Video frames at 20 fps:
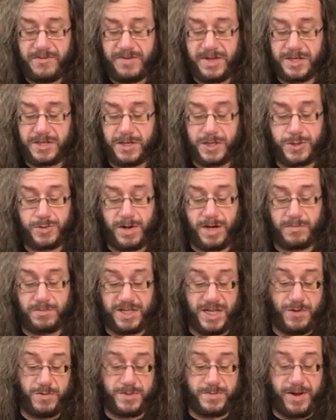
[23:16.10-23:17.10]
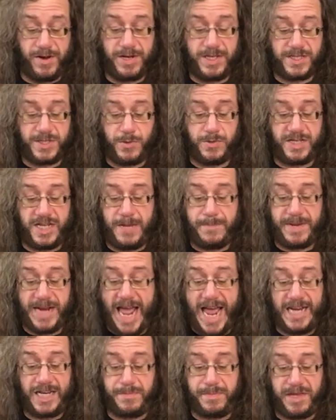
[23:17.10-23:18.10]
Fantar shrugged. Said it was buried so deep it
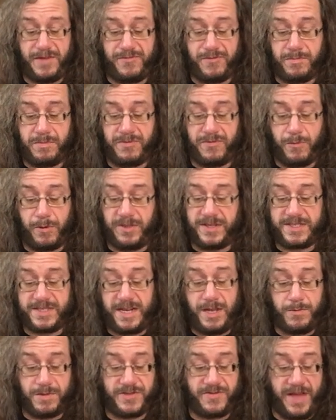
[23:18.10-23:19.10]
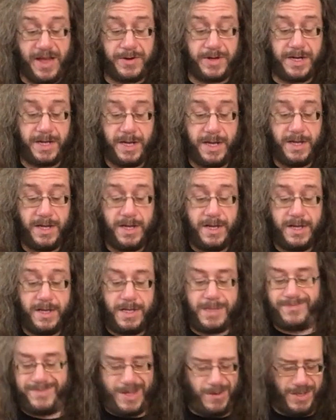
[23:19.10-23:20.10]
had to be from before the city was founded.
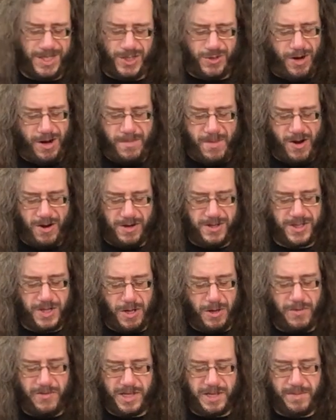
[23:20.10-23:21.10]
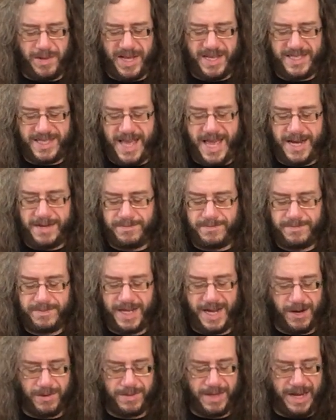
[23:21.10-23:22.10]
And there was trail markers all over the place then,
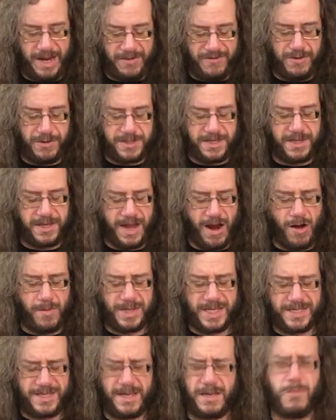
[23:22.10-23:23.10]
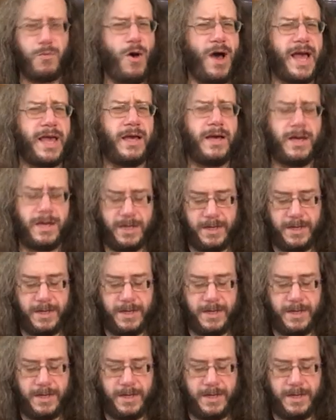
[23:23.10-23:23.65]
you know, leading folks to the Garmin Sea. Why?